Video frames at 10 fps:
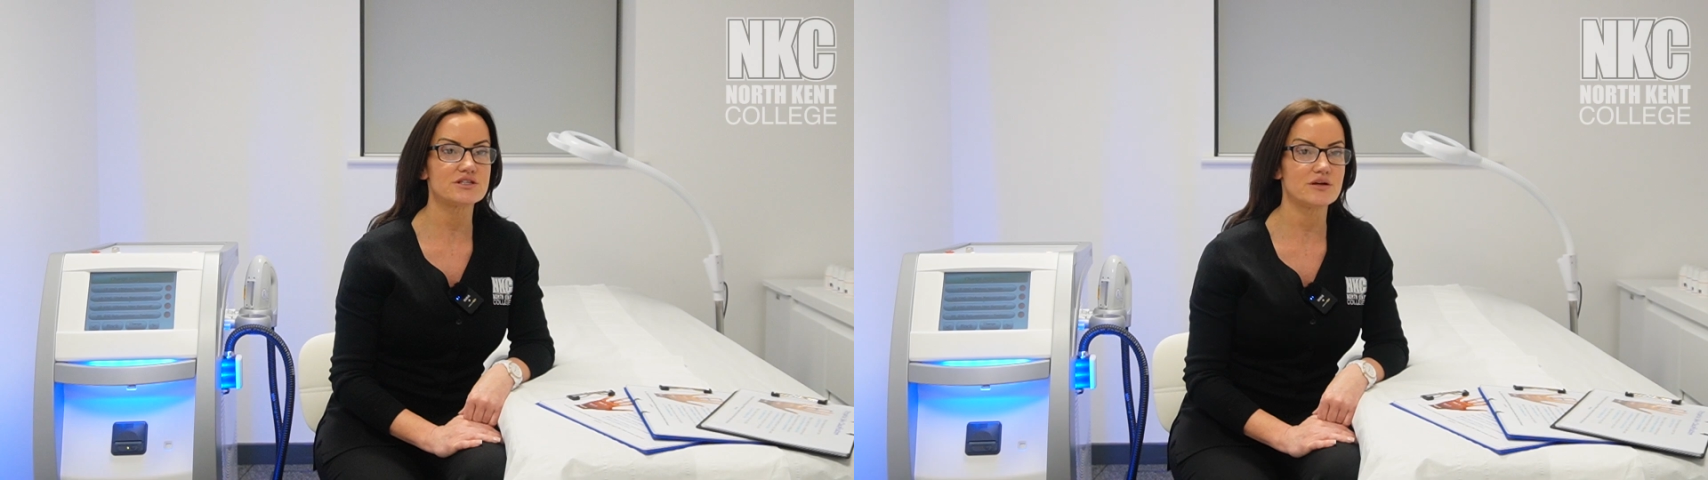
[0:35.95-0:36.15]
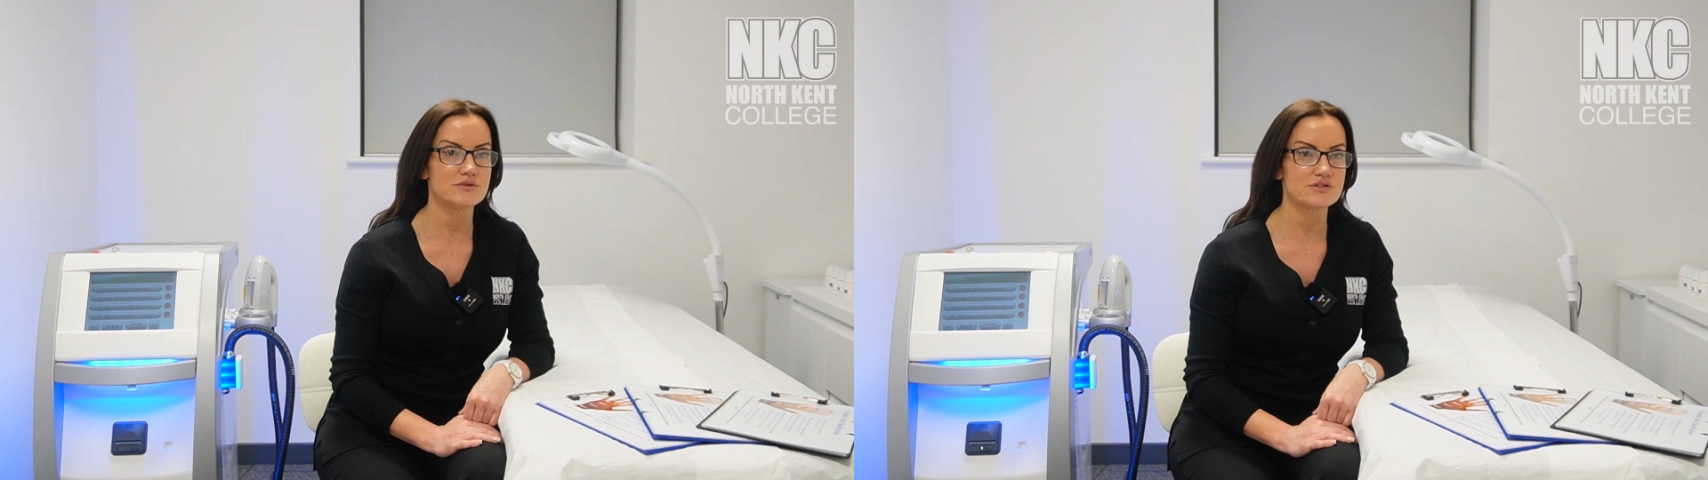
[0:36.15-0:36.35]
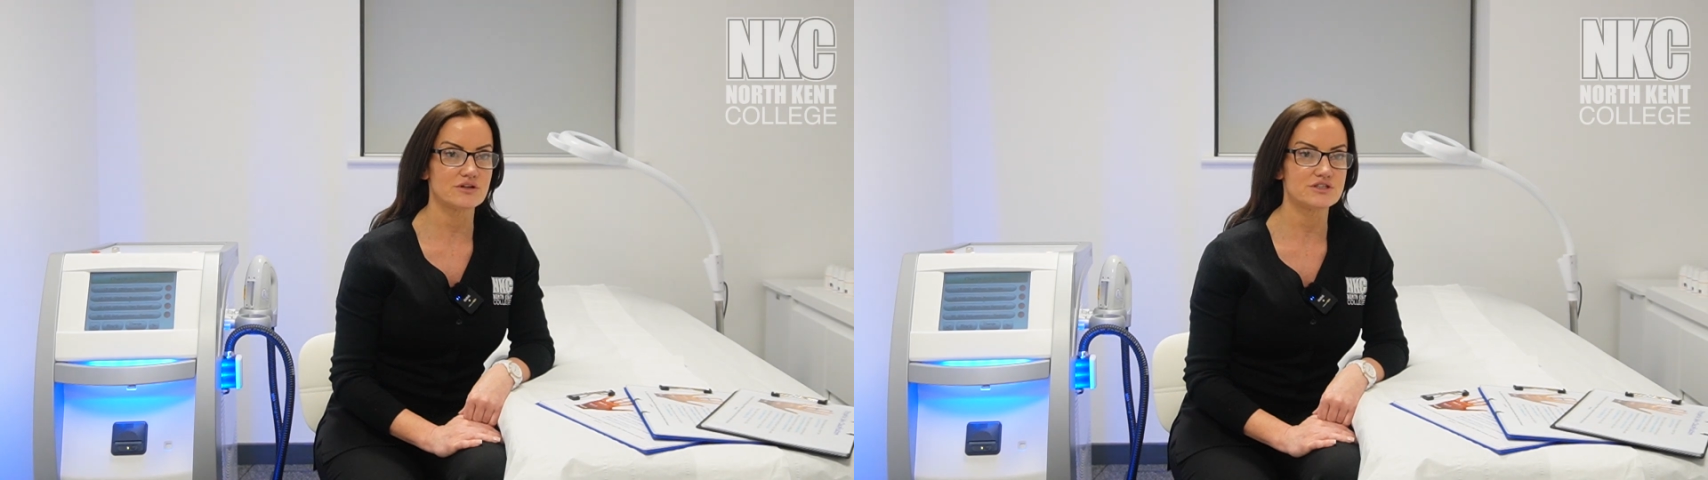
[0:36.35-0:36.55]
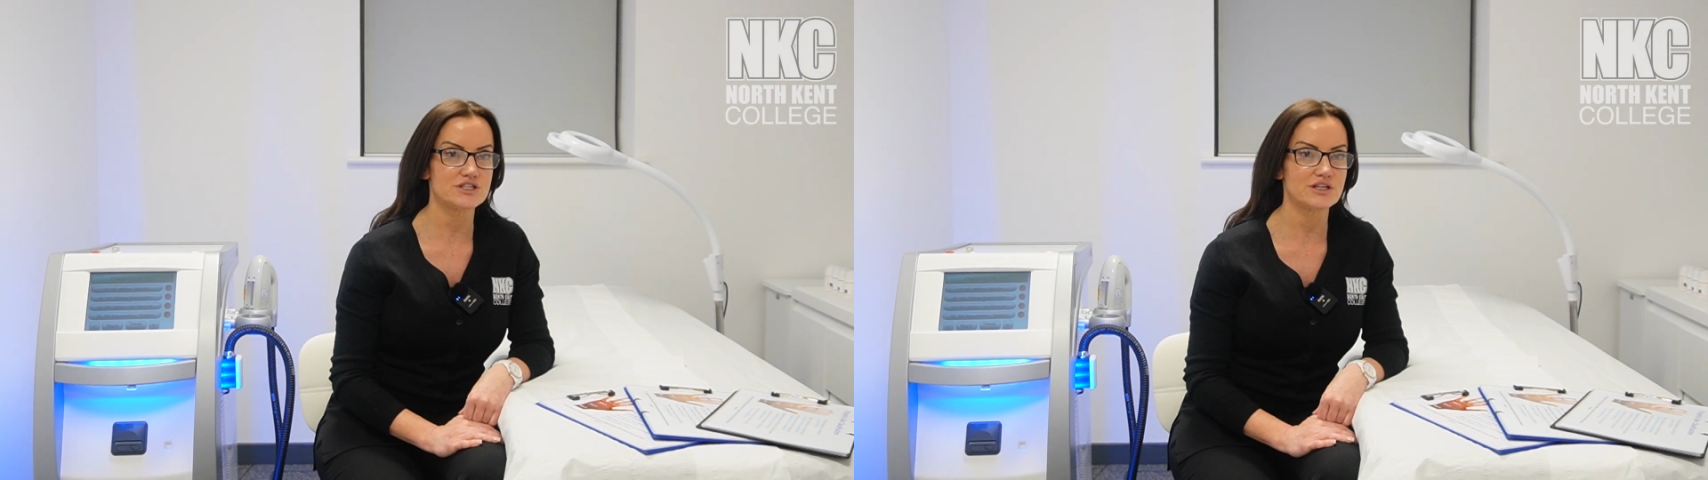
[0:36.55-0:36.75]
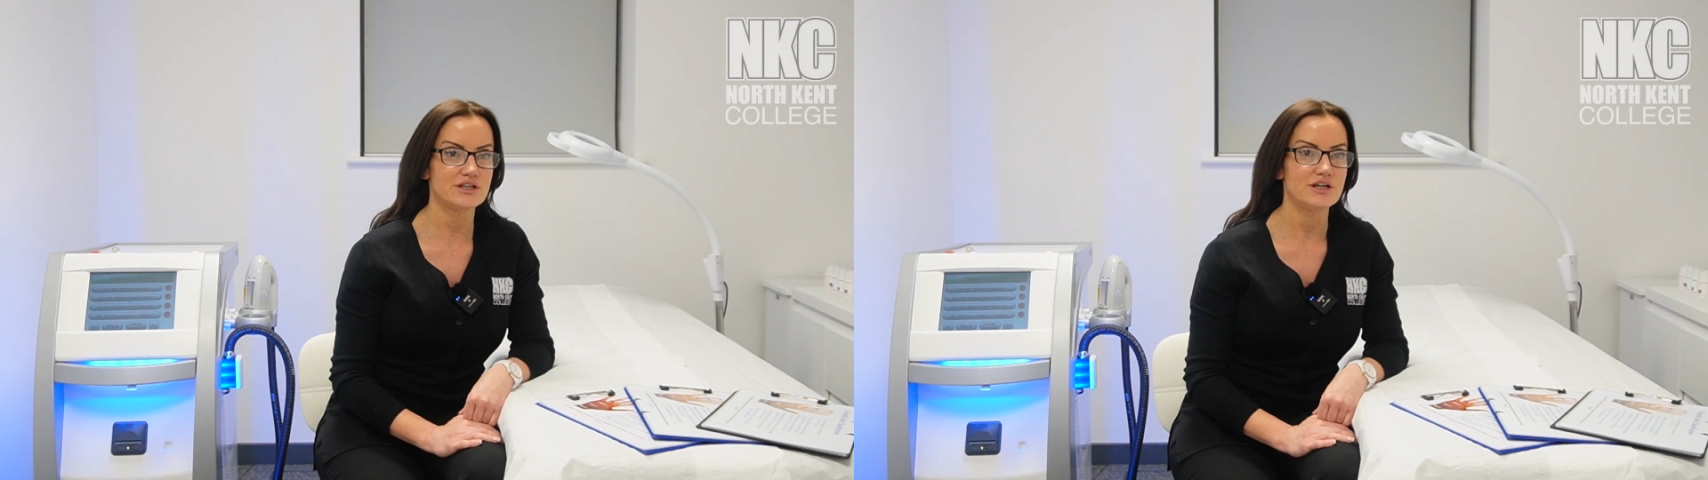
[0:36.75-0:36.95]

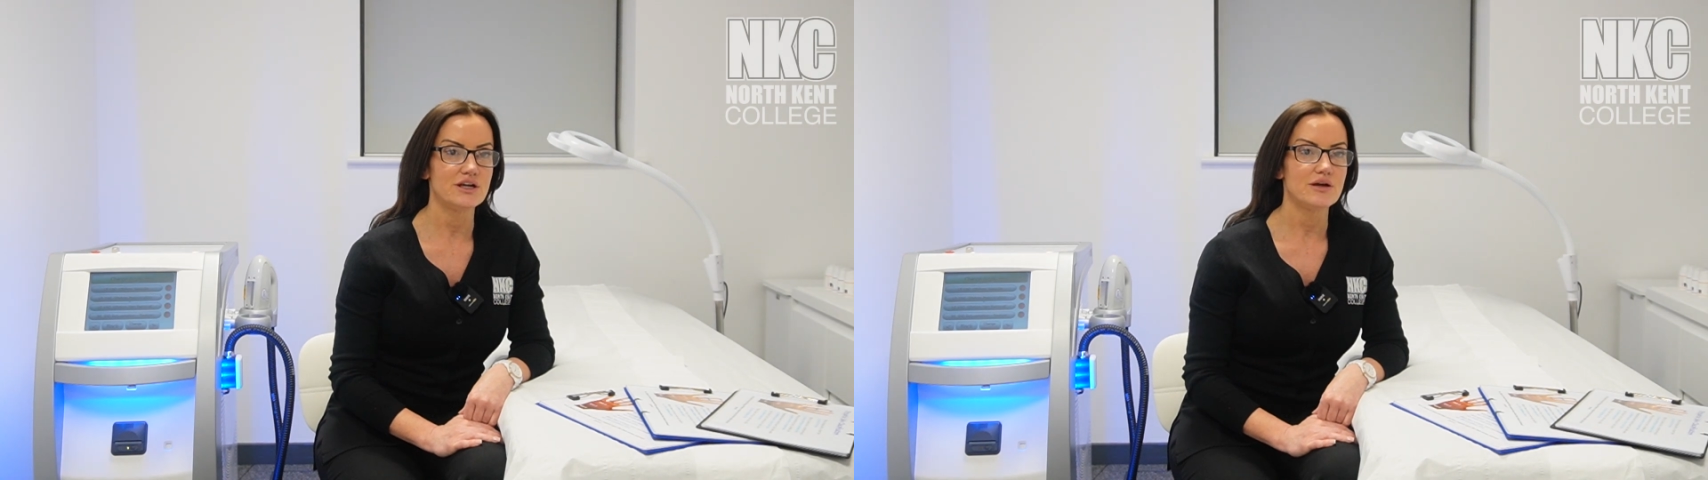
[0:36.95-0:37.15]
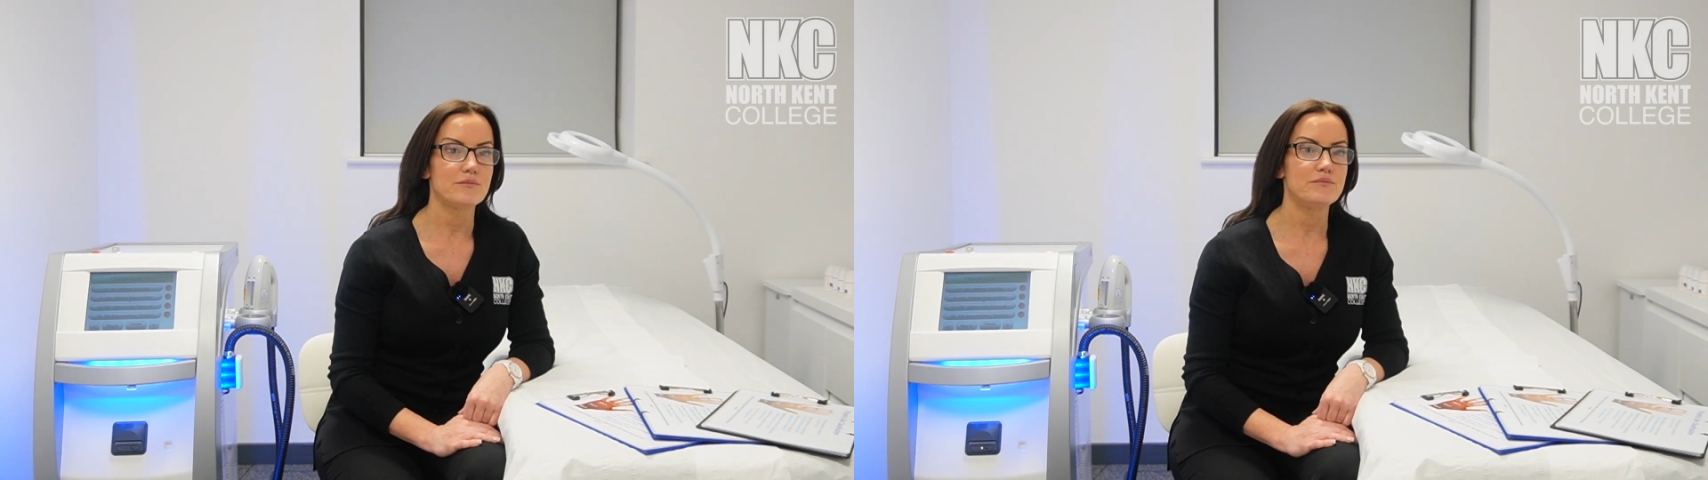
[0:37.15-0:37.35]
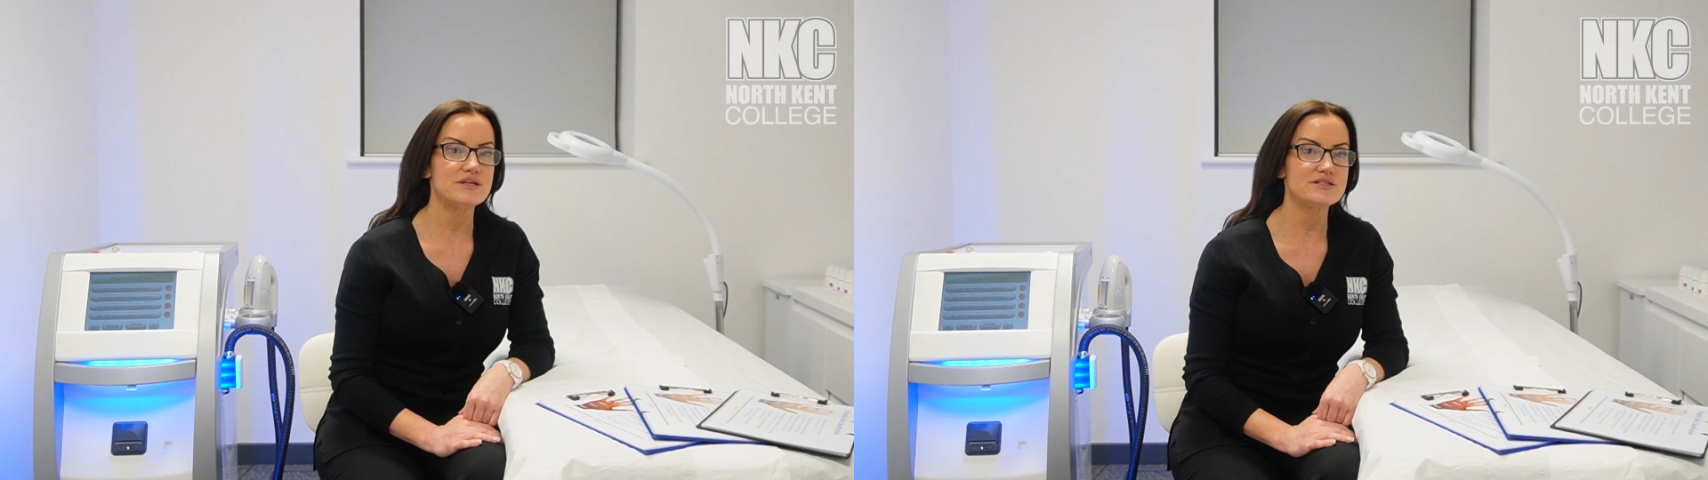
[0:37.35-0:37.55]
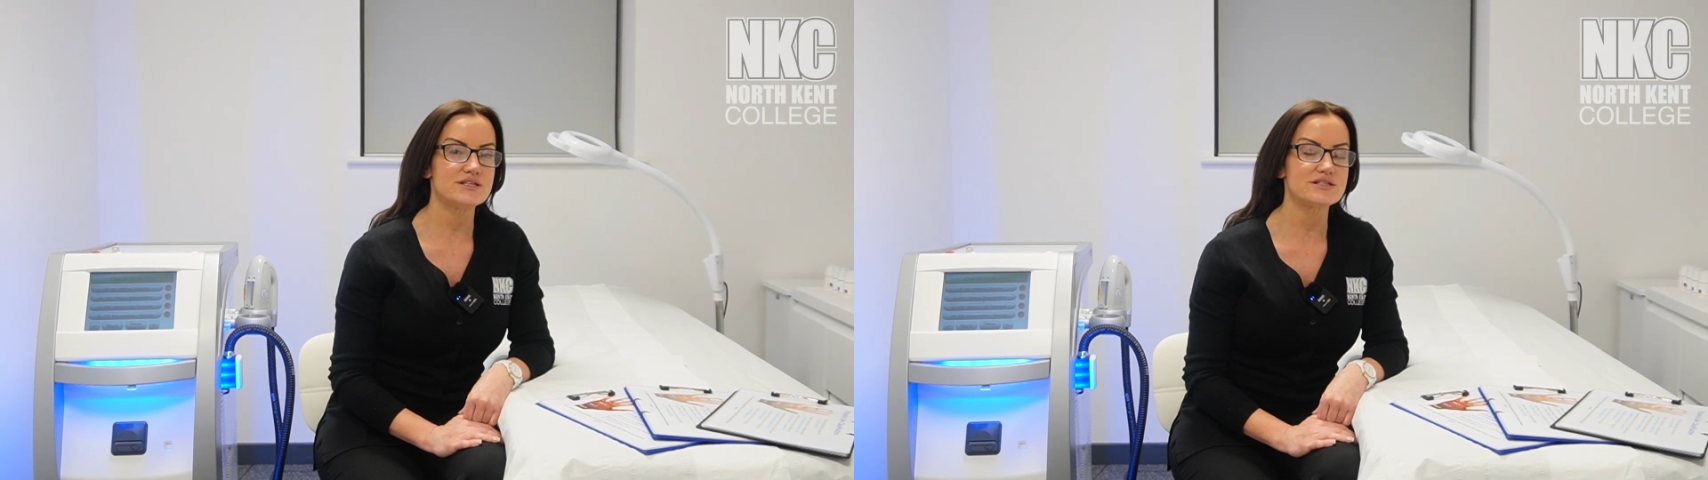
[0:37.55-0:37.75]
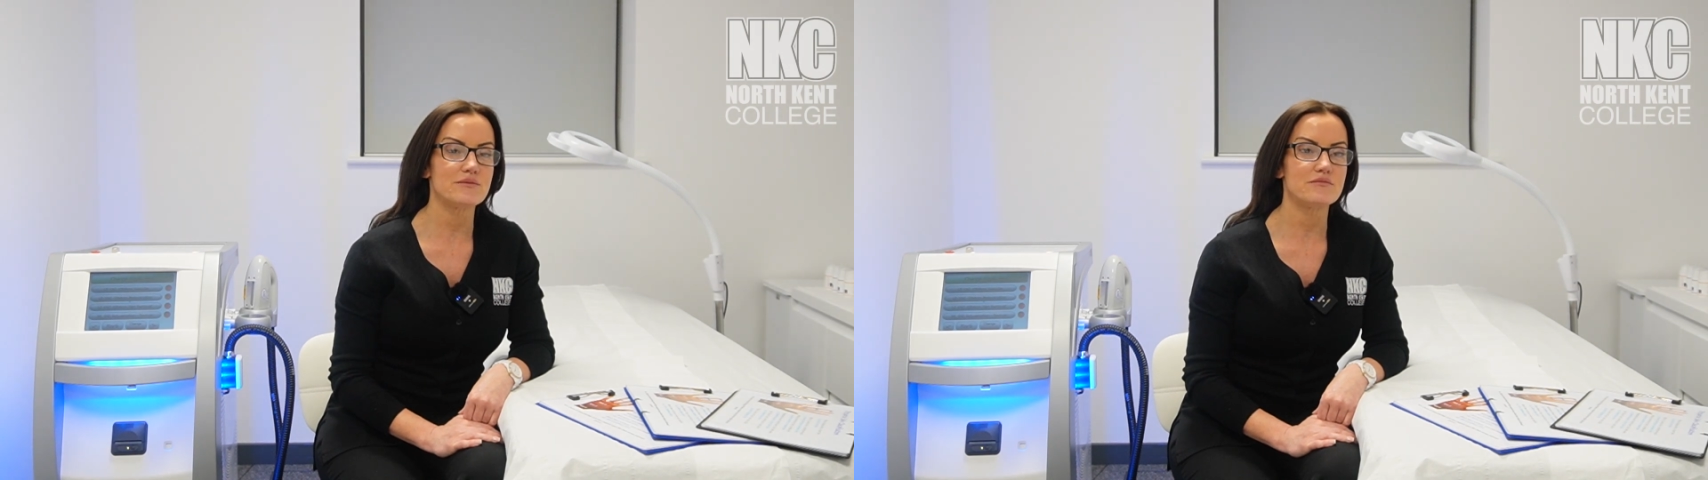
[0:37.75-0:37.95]
dermatology,
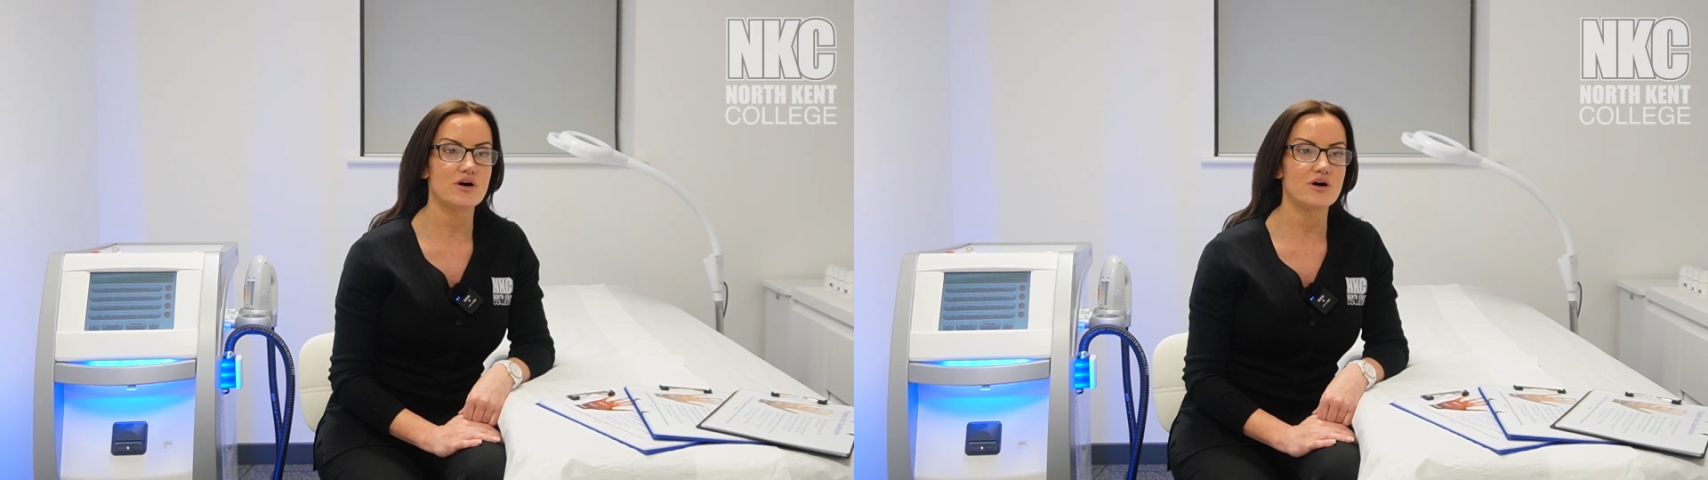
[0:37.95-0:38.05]
business and